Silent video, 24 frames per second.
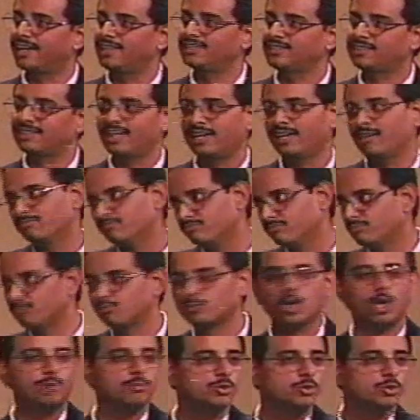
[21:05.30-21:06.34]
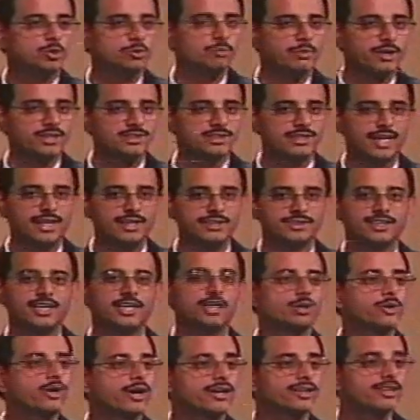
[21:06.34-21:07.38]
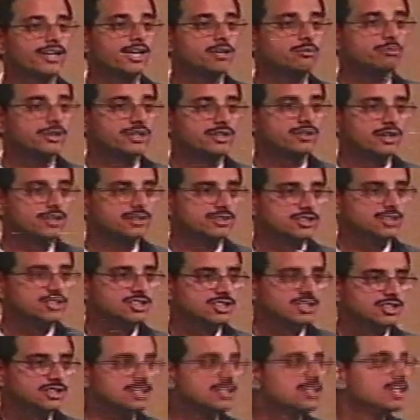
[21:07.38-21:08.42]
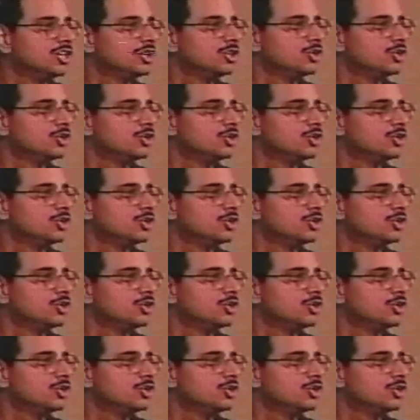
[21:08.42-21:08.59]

say, problem with my salicide, look at the NP transitions.